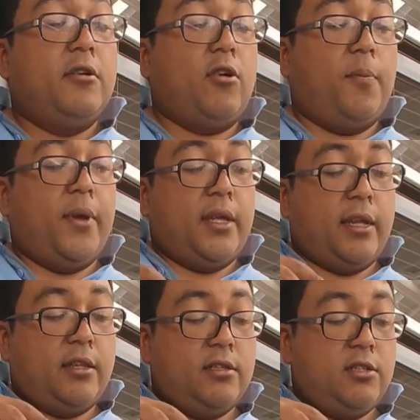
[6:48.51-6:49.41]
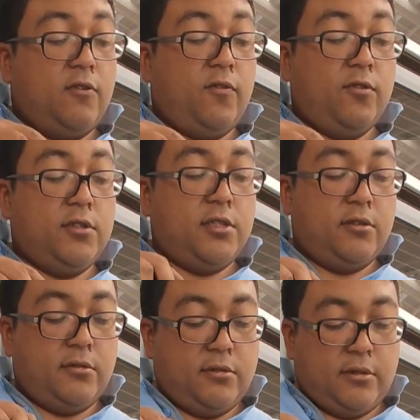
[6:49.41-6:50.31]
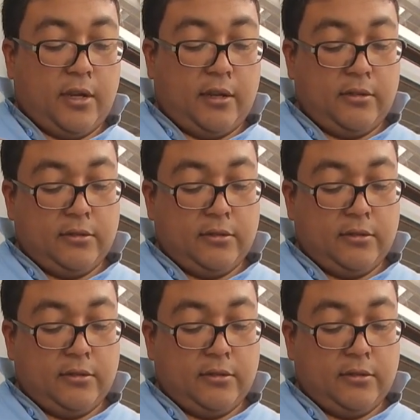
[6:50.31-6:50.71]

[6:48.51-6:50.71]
copyright and so forth. So yeah.